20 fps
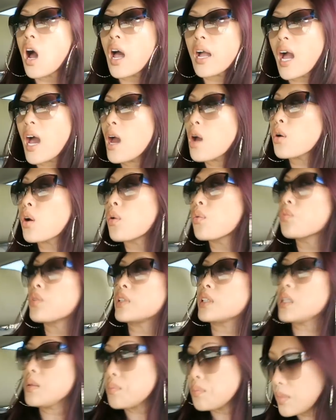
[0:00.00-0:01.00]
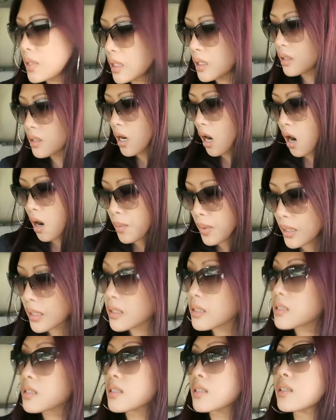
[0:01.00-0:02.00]
I got like a really mean
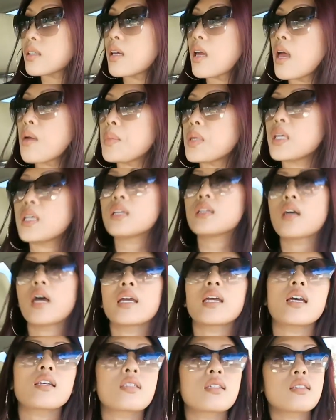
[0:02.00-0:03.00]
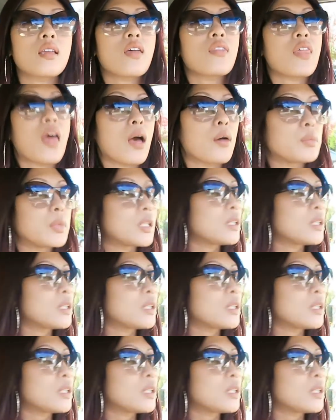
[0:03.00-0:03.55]
comment. I mean, I guess it's not that